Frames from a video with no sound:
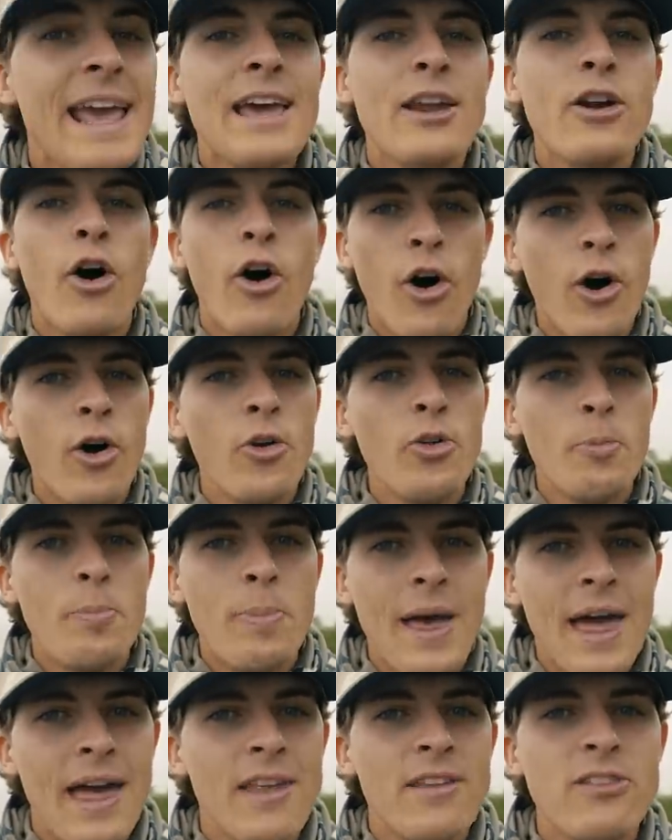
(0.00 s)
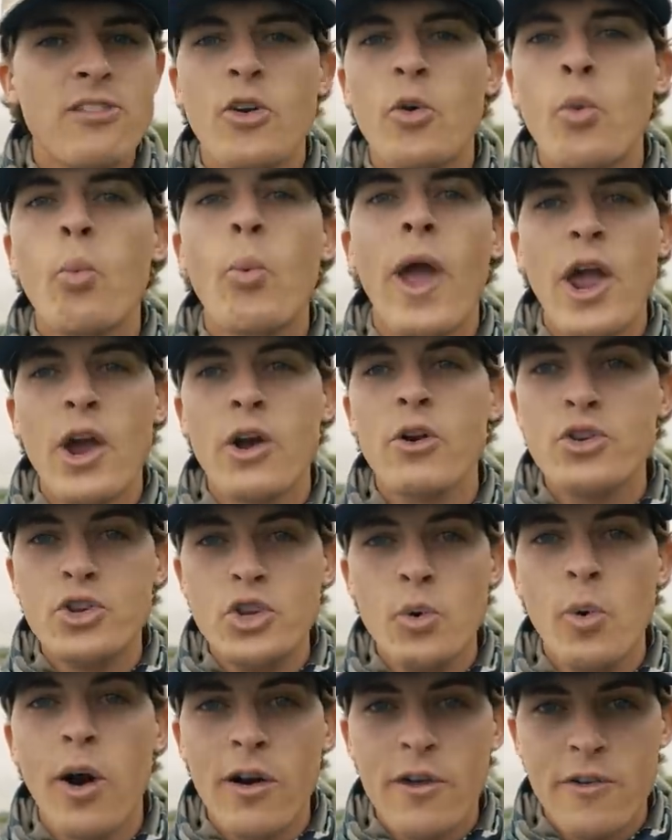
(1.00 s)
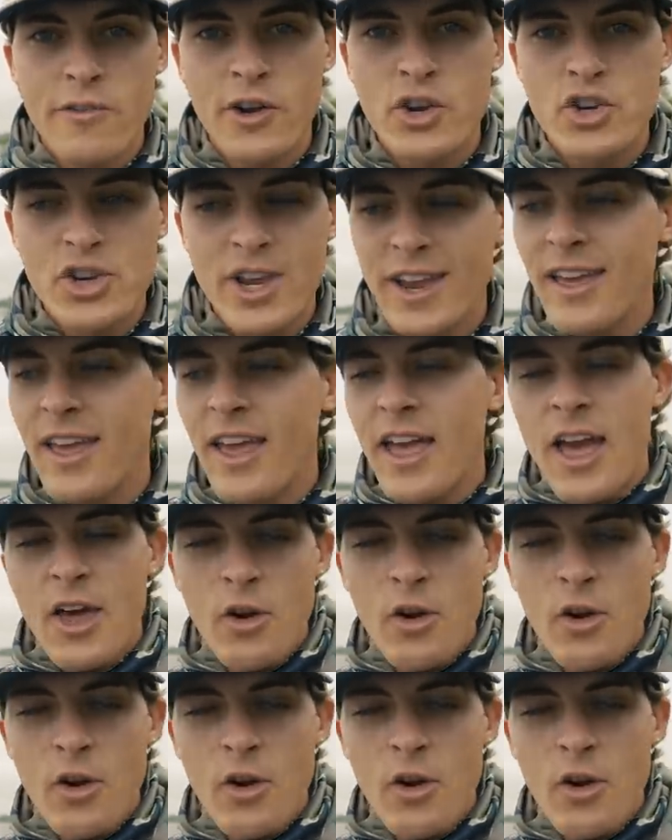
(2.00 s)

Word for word: it all depends depends on where you are fishing